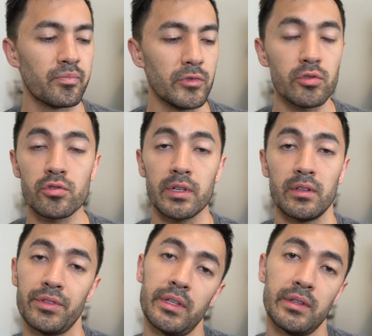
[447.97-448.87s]
you try
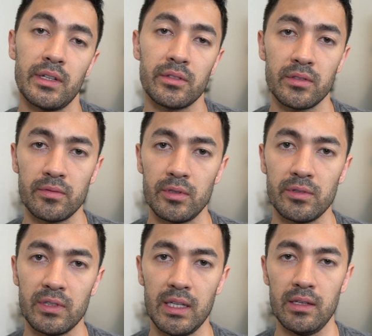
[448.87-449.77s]
all 10,000 of
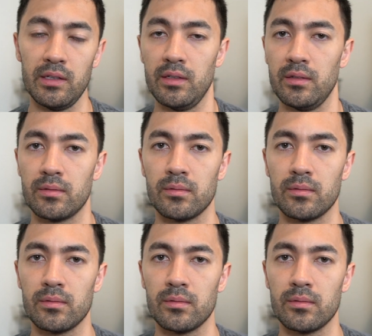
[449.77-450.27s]
those to get in.